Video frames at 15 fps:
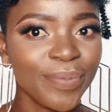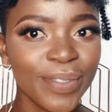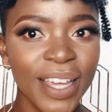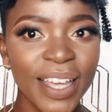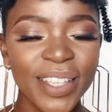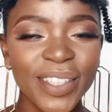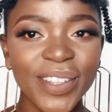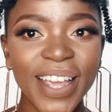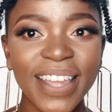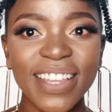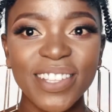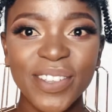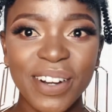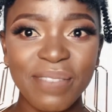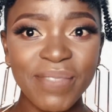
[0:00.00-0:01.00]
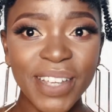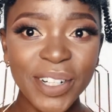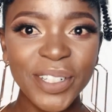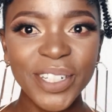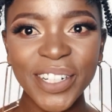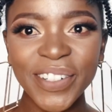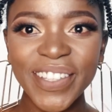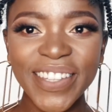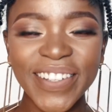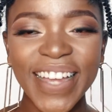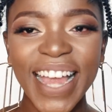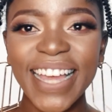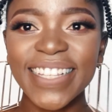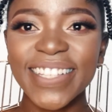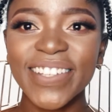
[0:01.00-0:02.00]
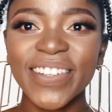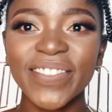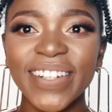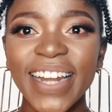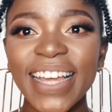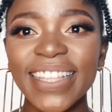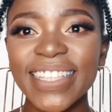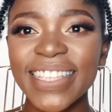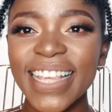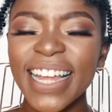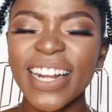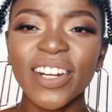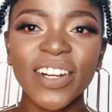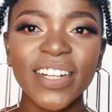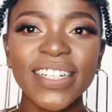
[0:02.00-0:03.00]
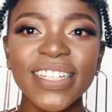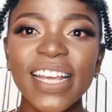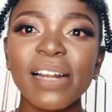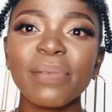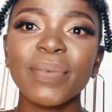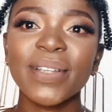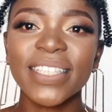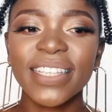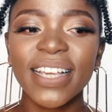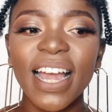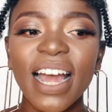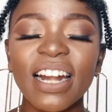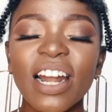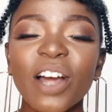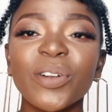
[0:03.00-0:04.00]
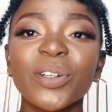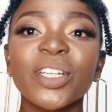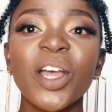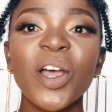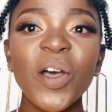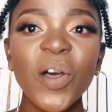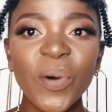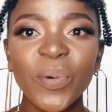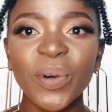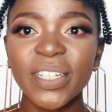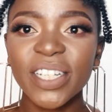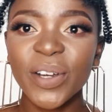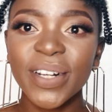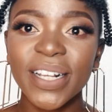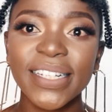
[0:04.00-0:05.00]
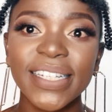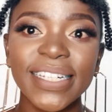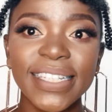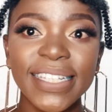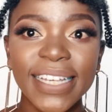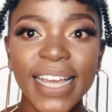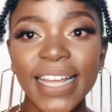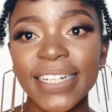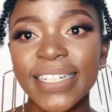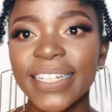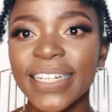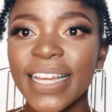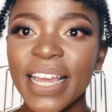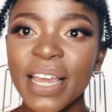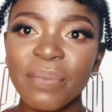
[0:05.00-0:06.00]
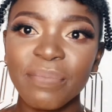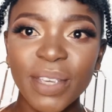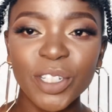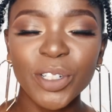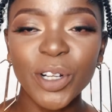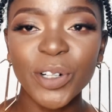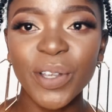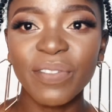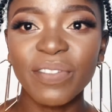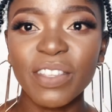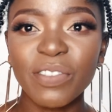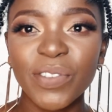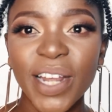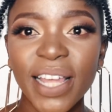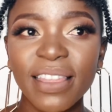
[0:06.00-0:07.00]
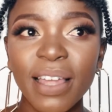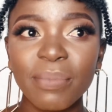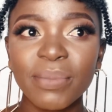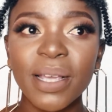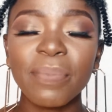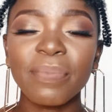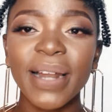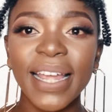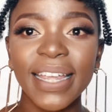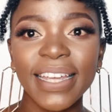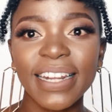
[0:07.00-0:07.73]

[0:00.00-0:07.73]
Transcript: So yeah, that's what I'm here to share with you guys. So if you like this kind of content, please stick around, watch out until the end. Make sure to give this video a thumbs up, like it, and